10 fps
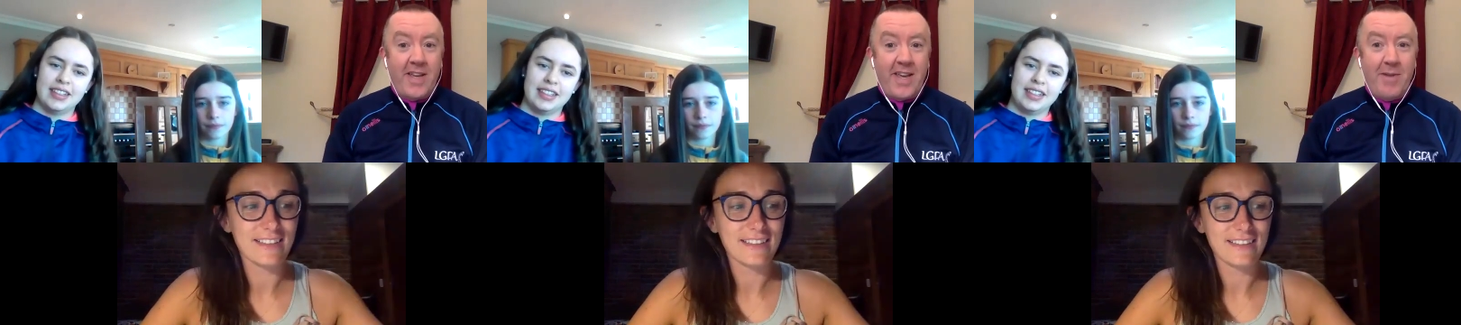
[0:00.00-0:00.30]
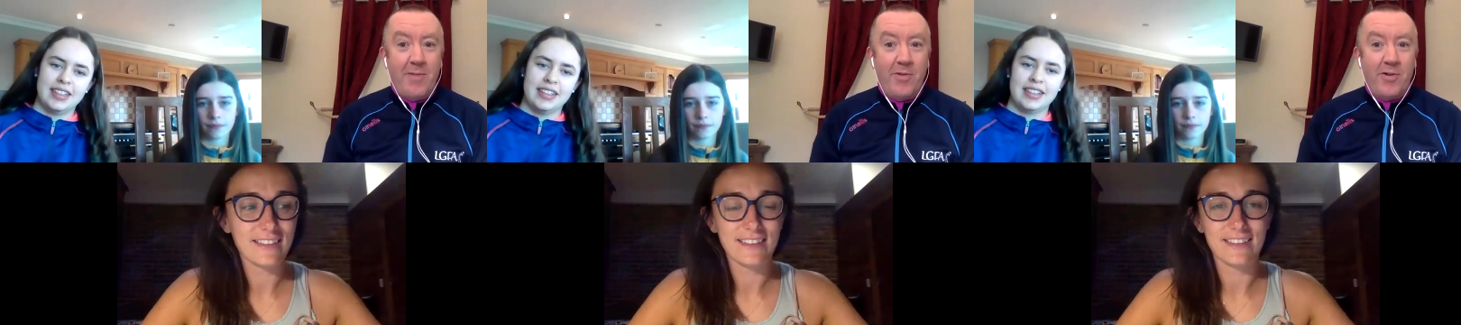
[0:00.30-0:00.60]
Speaker 1: that
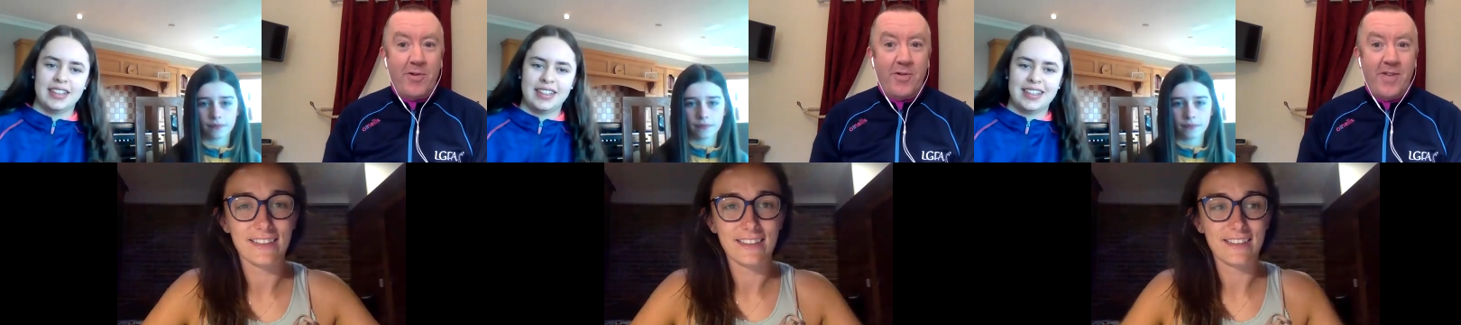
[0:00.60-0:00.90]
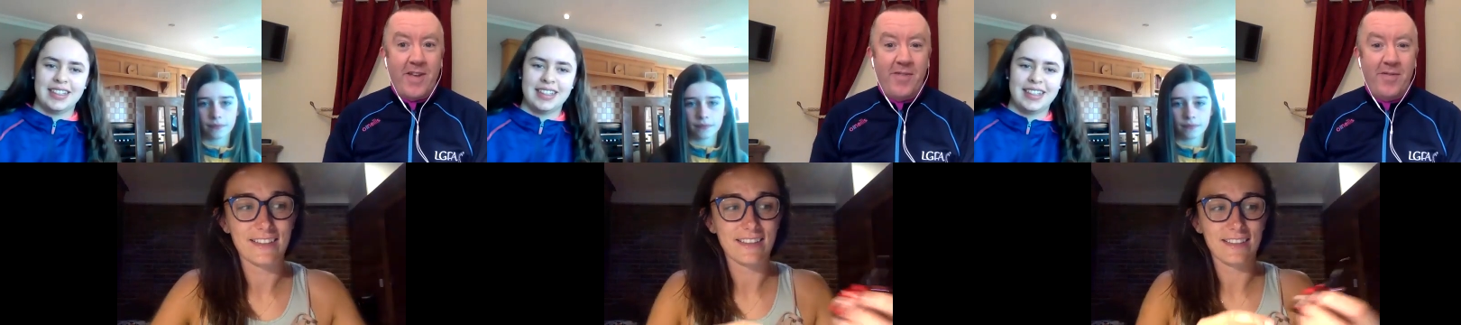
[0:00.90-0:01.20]
came in was your good
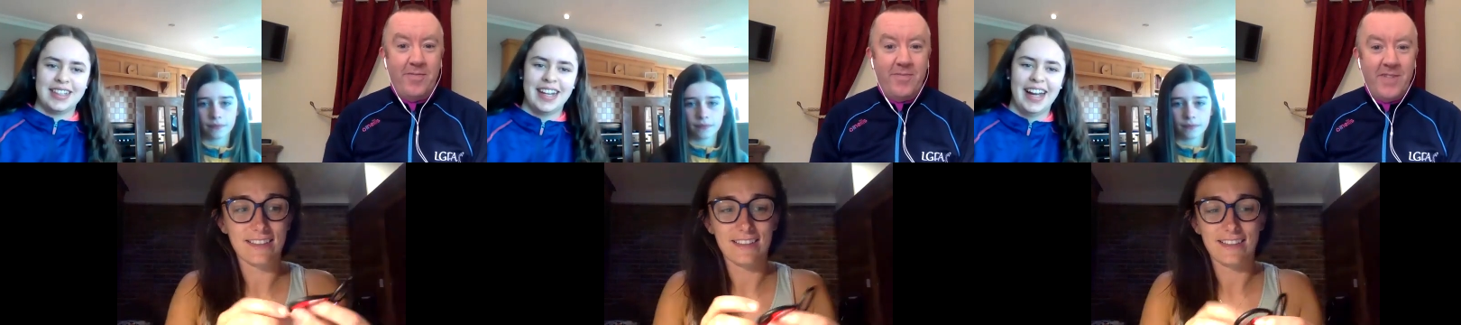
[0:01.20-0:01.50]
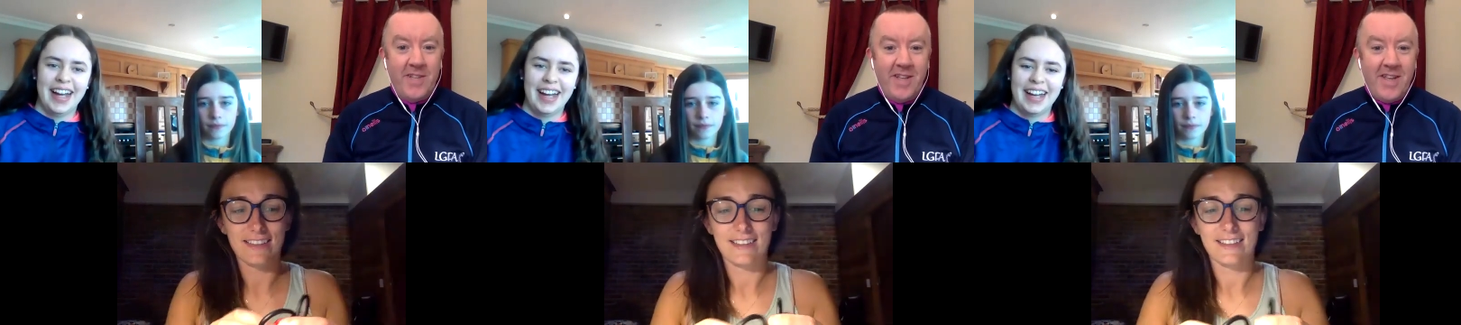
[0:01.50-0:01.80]
self.
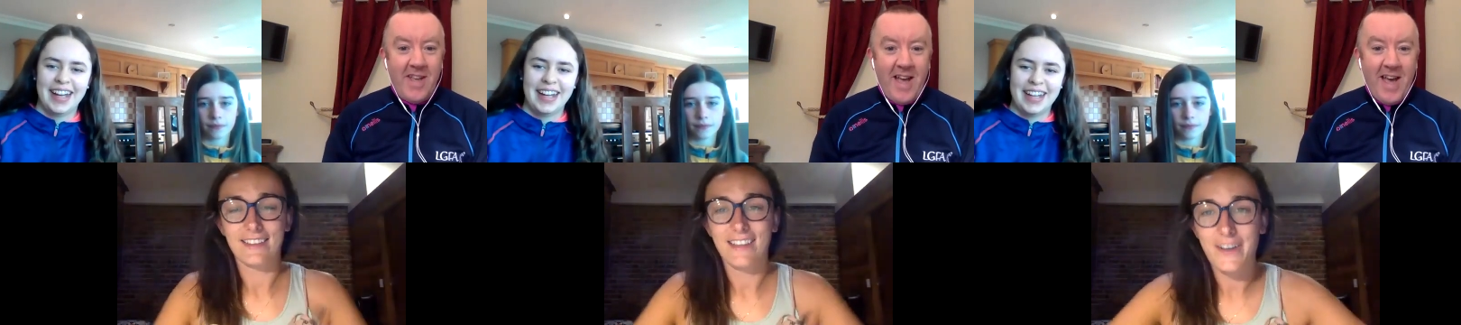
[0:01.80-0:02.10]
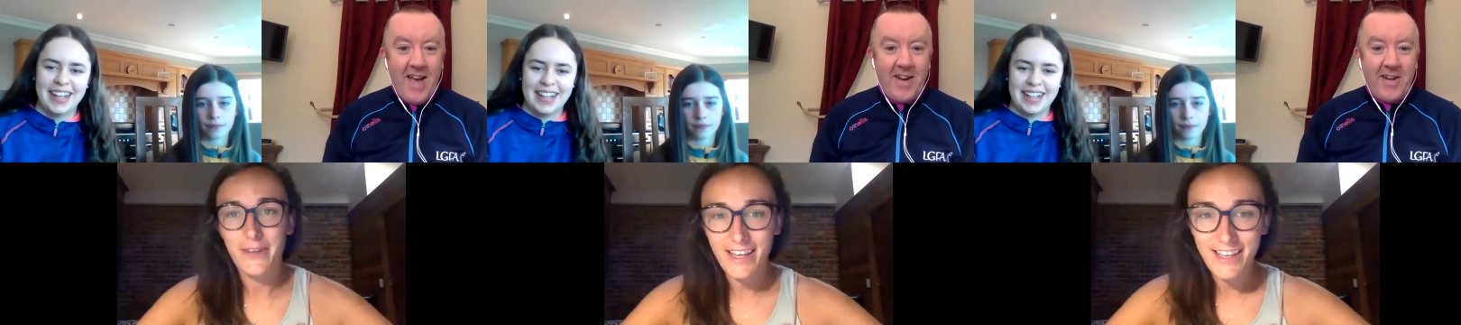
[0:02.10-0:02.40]

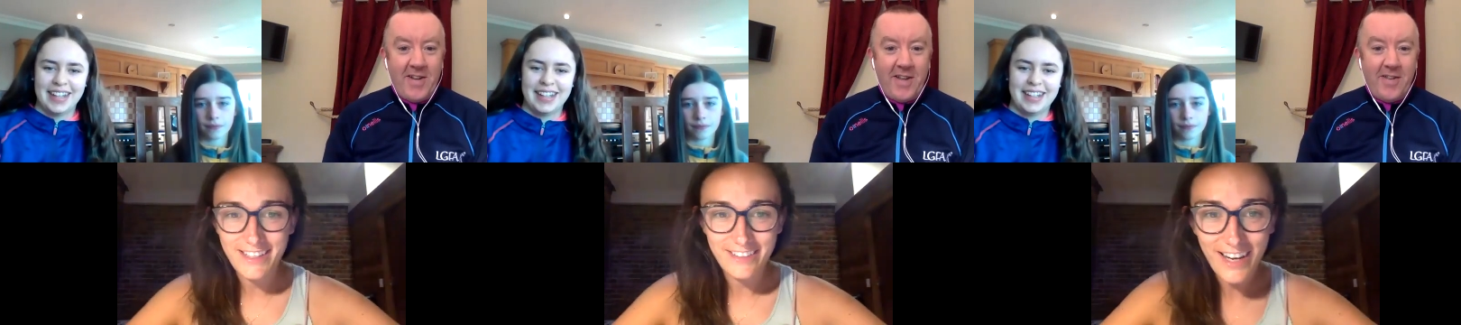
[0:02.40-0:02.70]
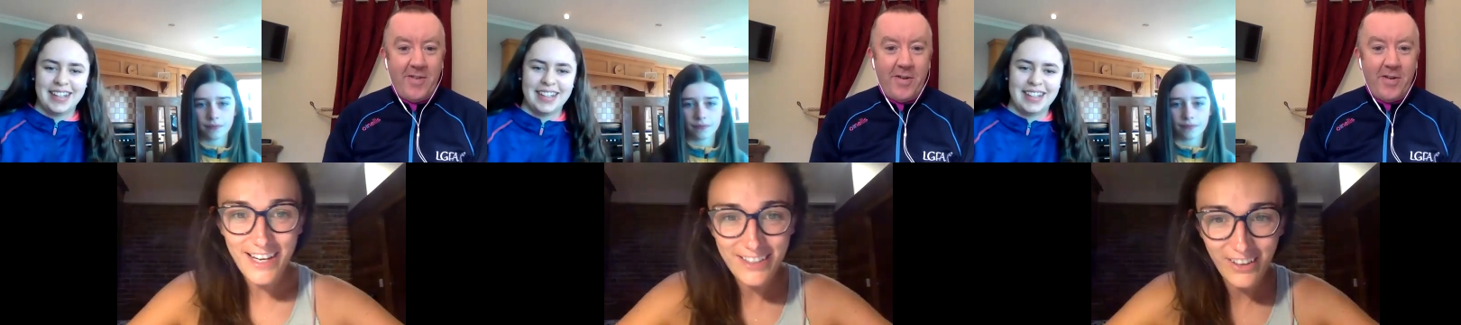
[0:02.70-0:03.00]
And okay, I
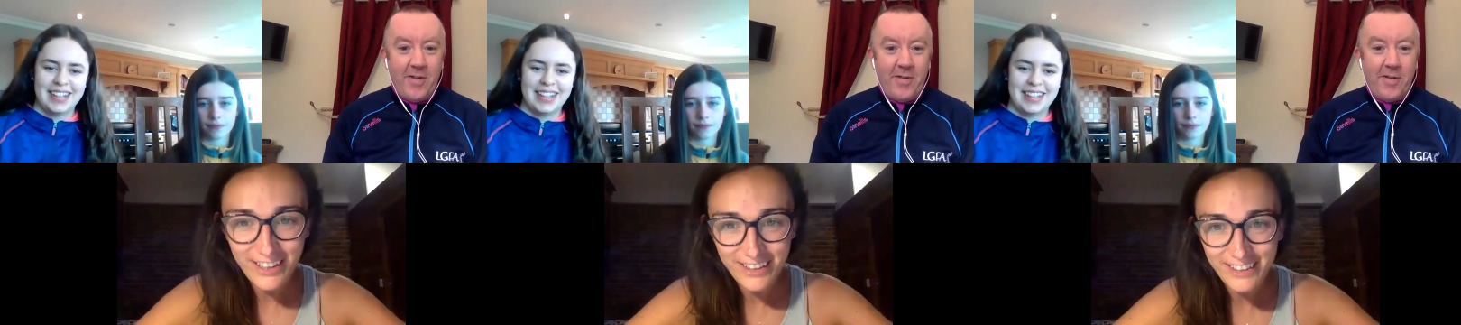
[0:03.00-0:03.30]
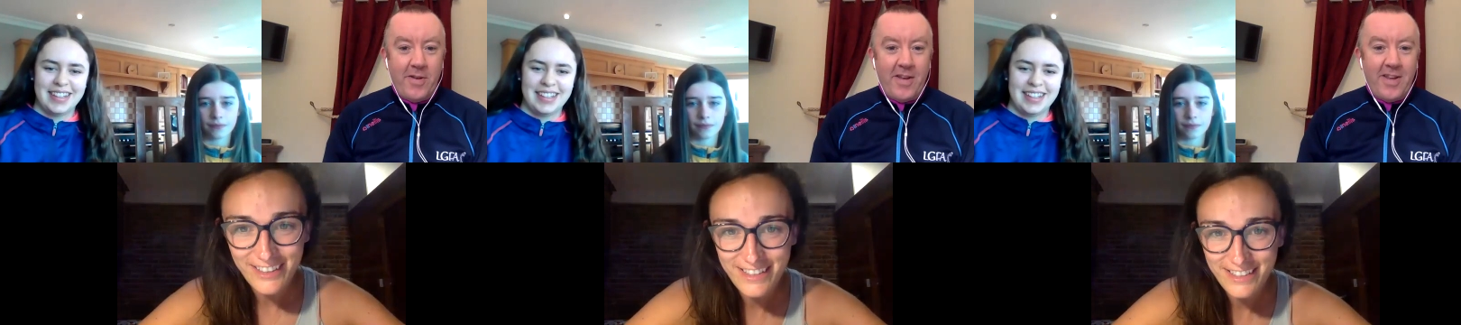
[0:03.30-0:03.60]
think.
Speaker 2: So,
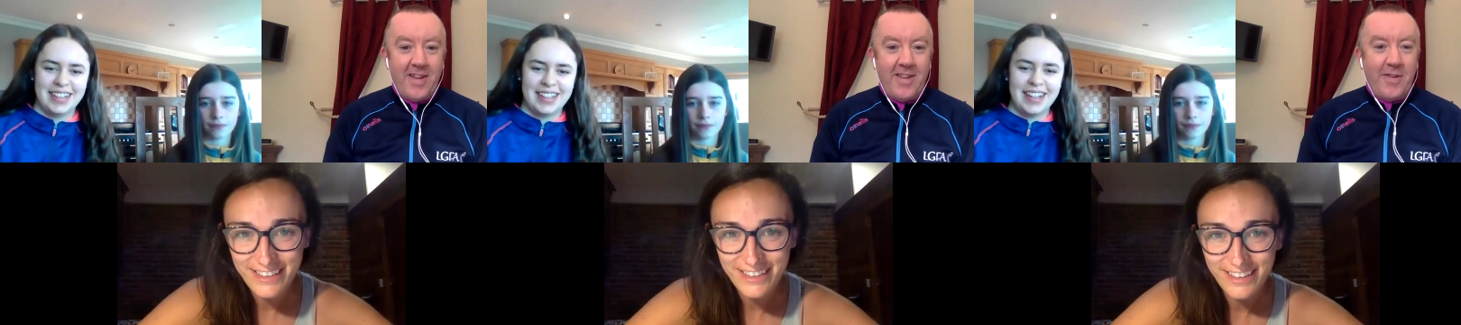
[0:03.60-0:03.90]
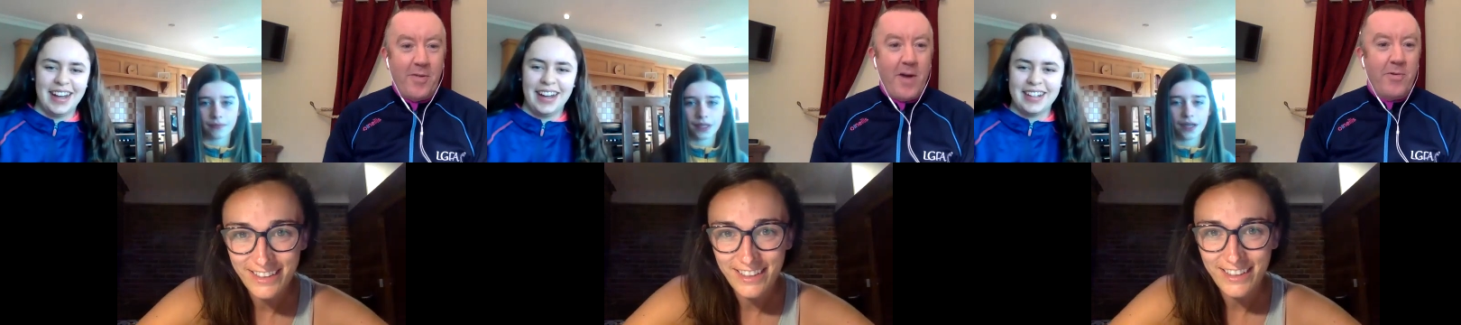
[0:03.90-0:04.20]
girls
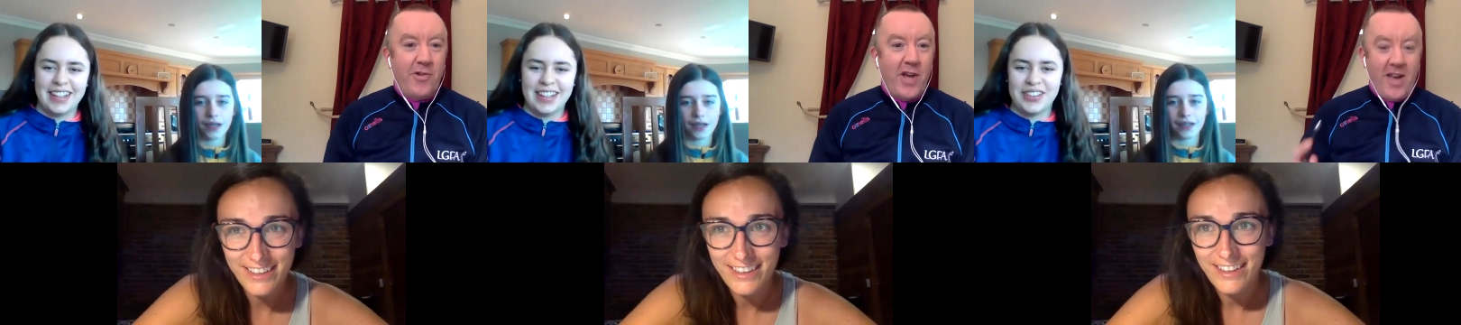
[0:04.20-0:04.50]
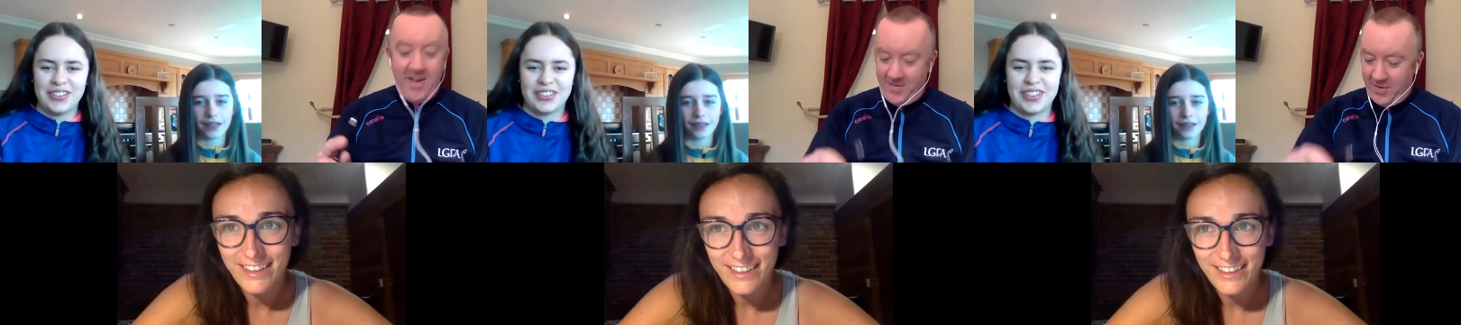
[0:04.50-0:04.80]
Speaker 1: so I was
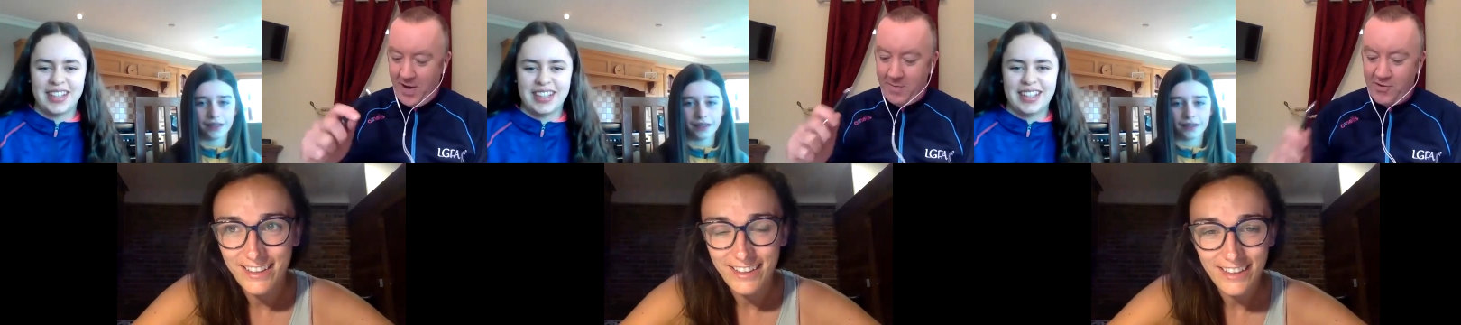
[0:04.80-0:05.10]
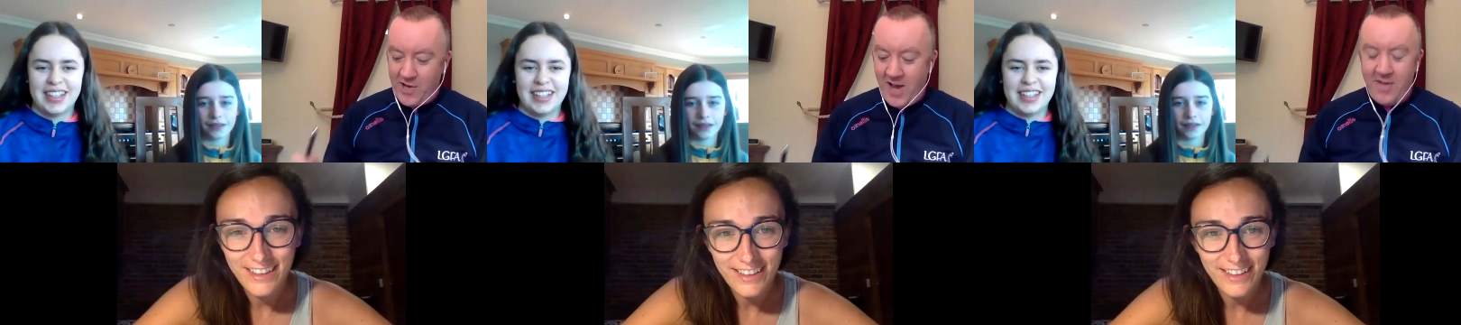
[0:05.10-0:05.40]
cha- so I
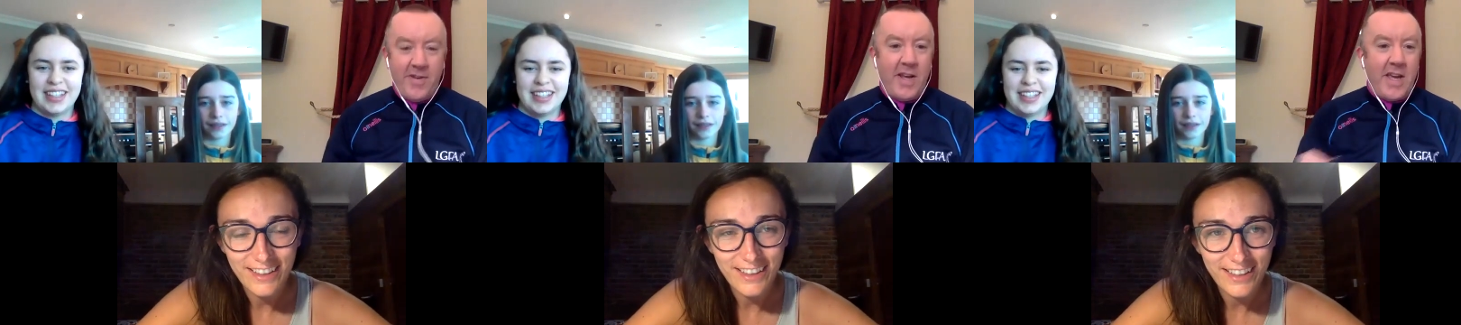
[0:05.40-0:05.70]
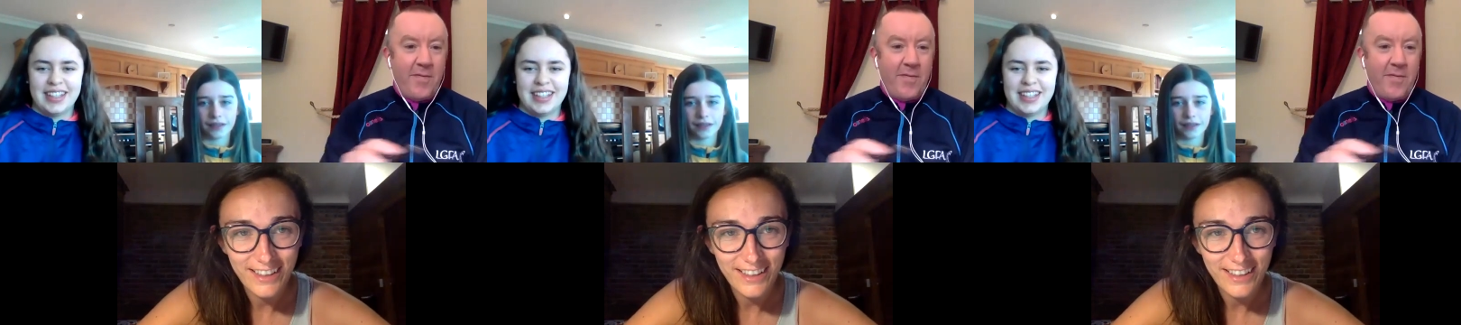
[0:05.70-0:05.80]
was chatting to